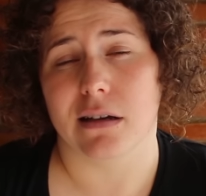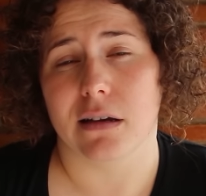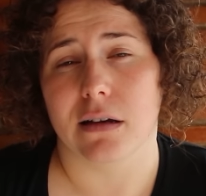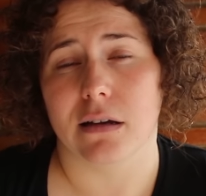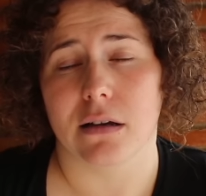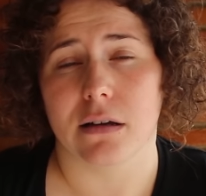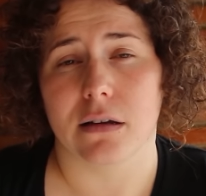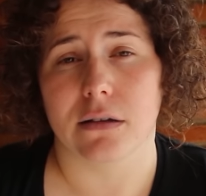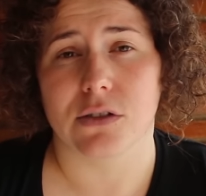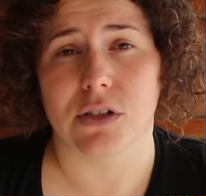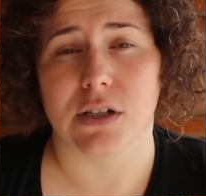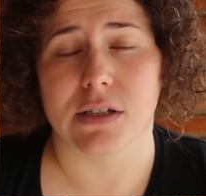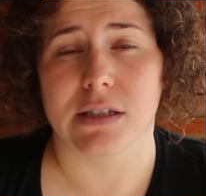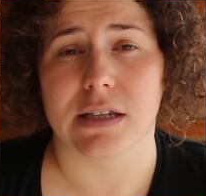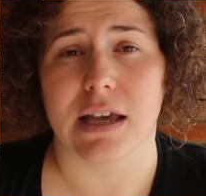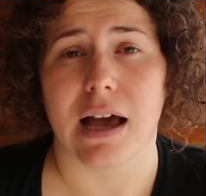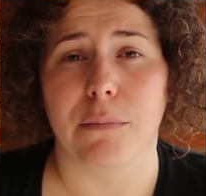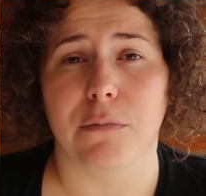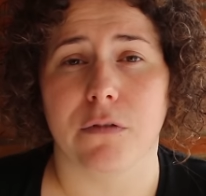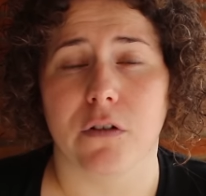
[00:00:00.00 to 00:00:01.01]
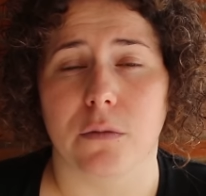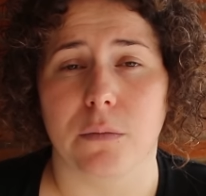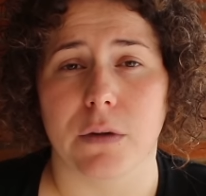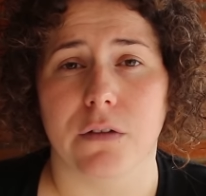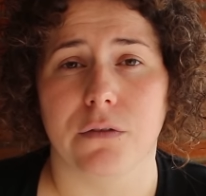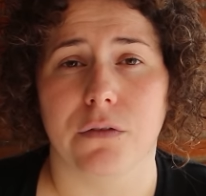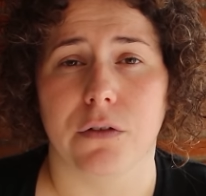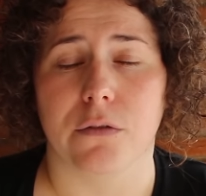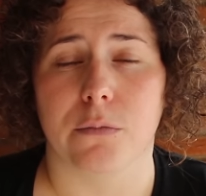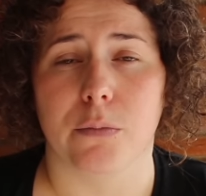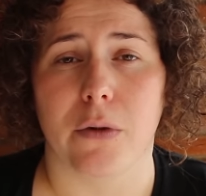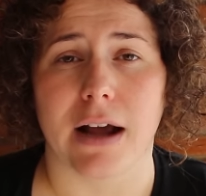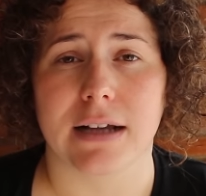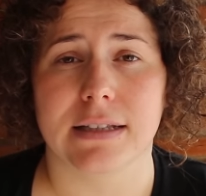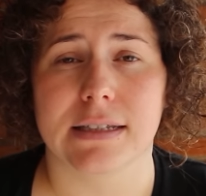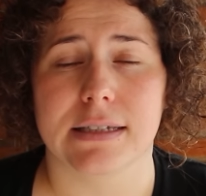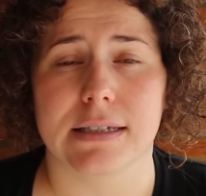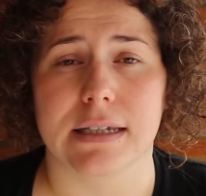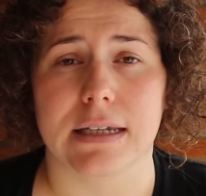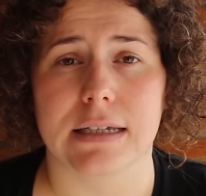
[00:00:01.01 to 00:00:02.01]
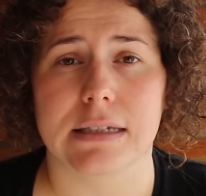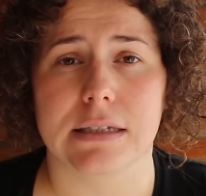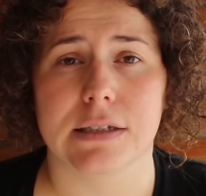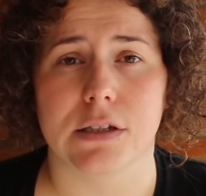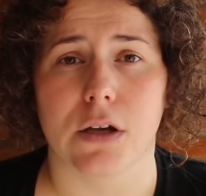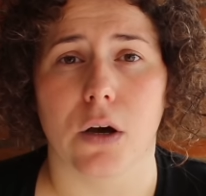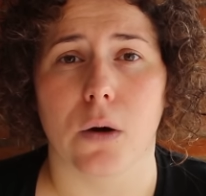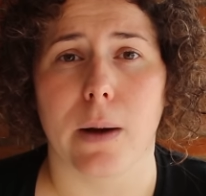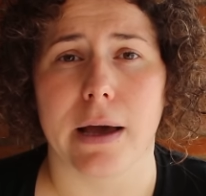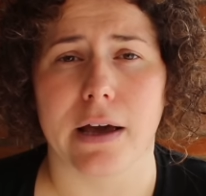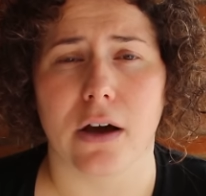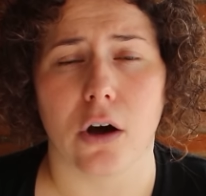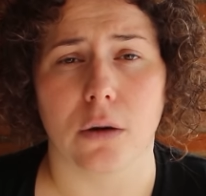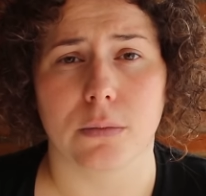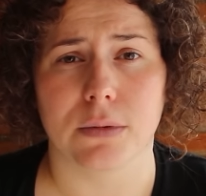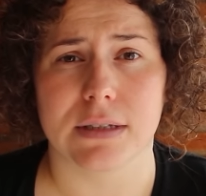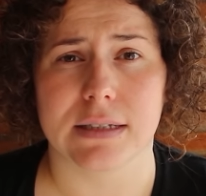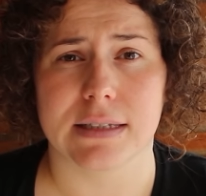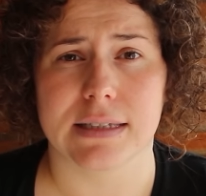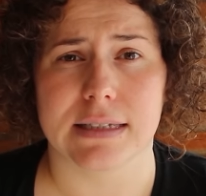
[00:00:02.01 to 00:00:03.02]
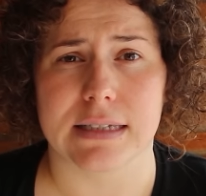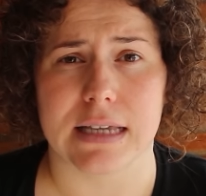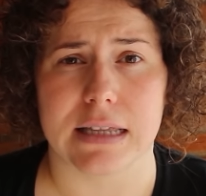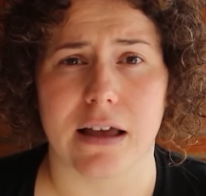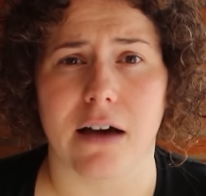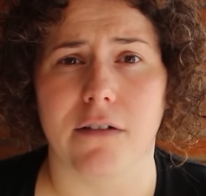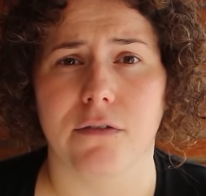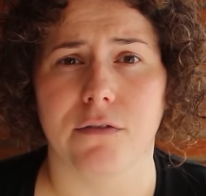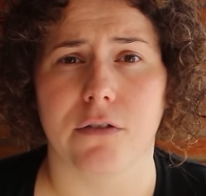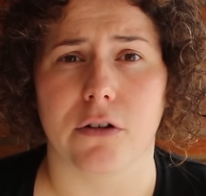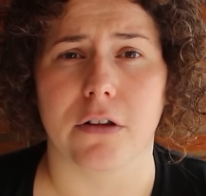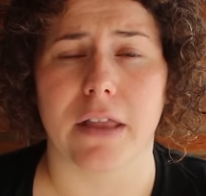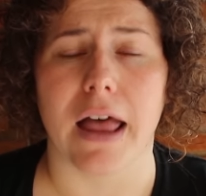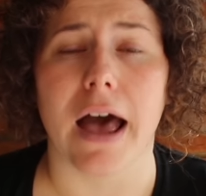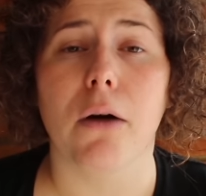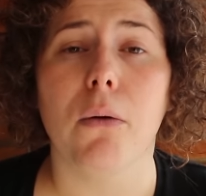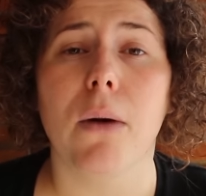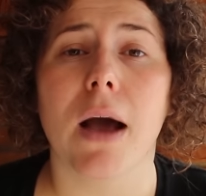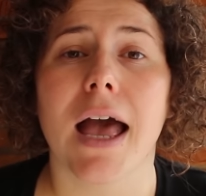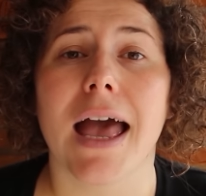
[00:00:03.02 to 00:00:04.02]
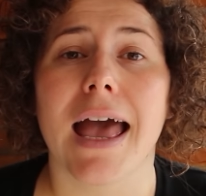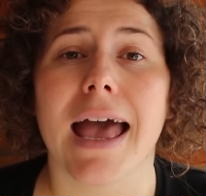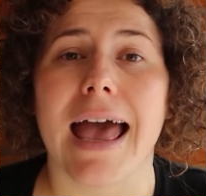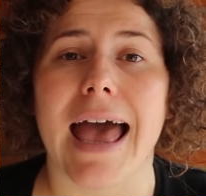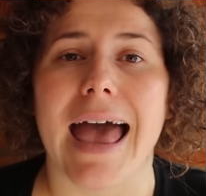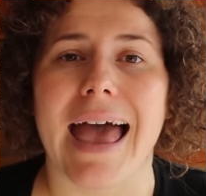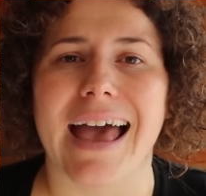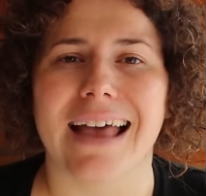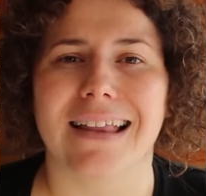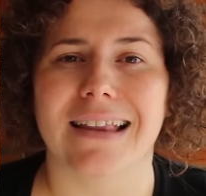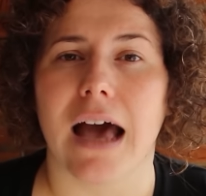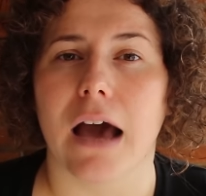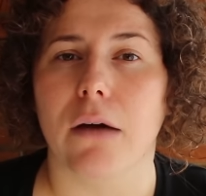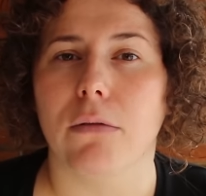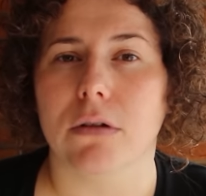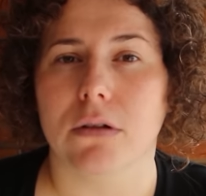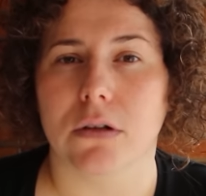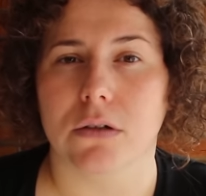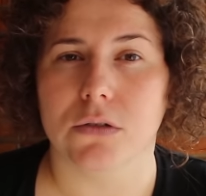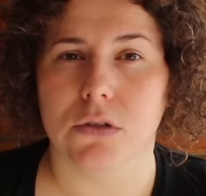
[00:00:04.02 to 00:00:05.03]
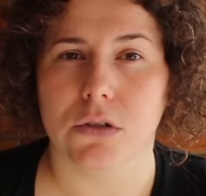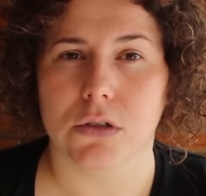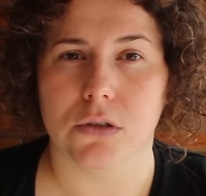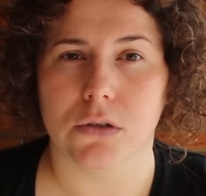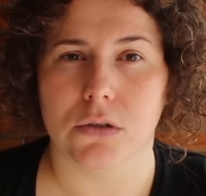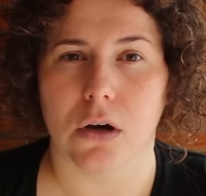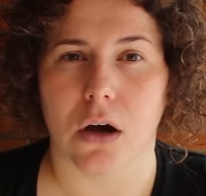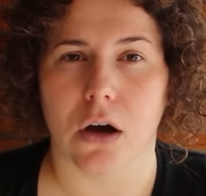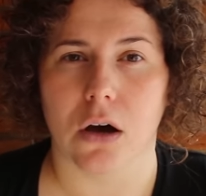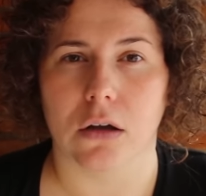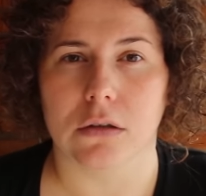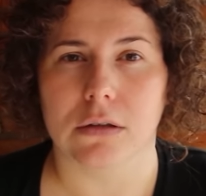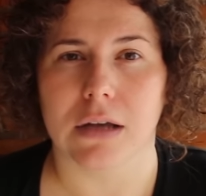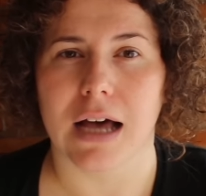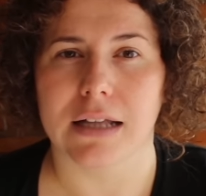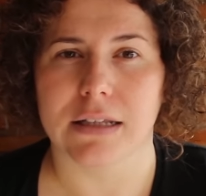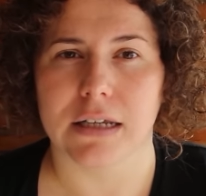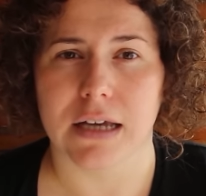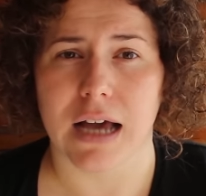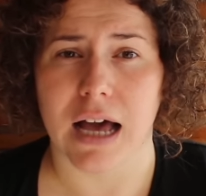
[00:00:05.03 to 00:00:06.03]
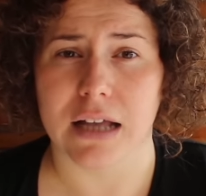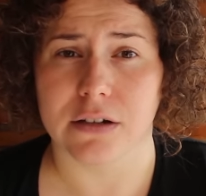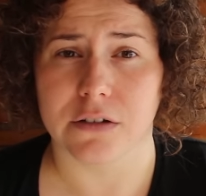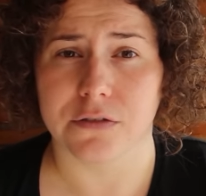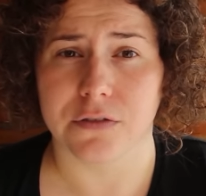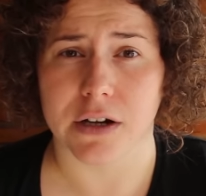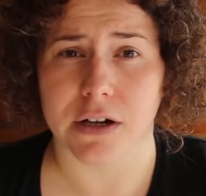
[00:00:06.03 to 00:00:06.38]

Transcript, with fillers: uh, just the app for me for practicing, so I hope it's enough for now. And I will continue on adding other